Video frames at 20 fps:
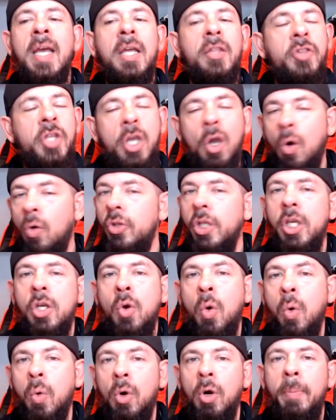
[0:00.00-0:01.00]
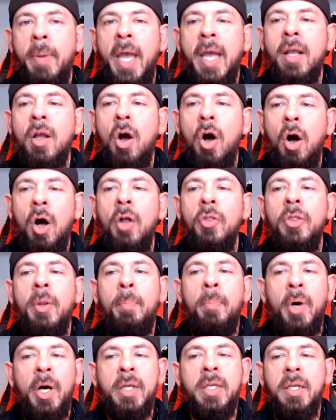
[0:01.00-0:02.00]
the only quarterback on the
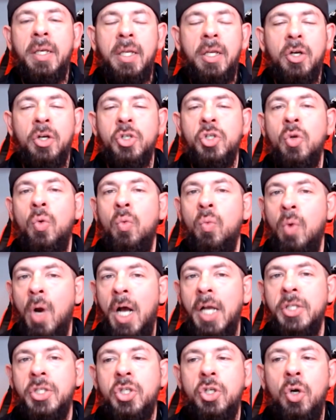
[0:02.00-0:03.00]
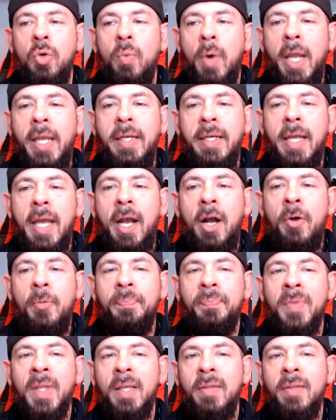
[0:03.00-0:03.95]
Buccaneers roster right now?